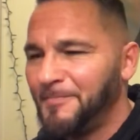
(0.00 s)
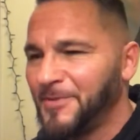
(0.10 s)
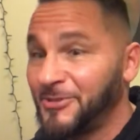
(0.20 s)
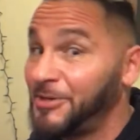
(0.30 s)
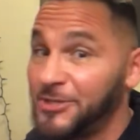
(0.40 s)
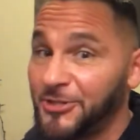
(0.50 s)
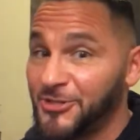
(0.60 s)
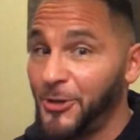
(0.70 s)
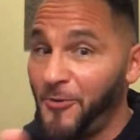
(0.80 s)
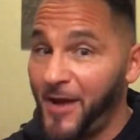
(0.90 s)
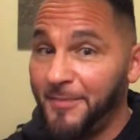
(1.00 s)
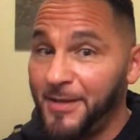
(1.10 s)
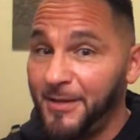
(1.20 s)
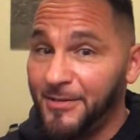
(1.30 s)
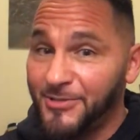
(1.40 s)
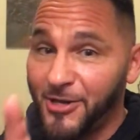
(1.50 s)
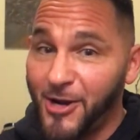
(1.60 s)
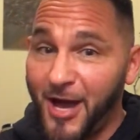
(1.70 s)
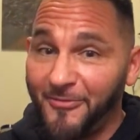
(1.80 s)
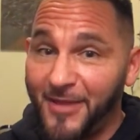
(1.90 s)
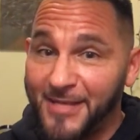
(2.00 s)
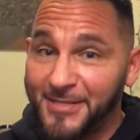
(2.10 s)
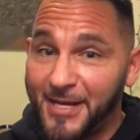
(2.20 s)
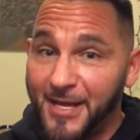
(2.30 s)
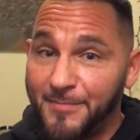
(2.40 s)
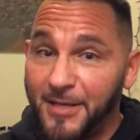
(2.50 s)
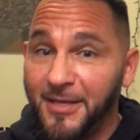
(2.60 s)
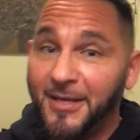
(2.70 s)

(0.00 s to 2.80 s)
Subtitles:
Somebody shut the stove on me, shut it off last night on me.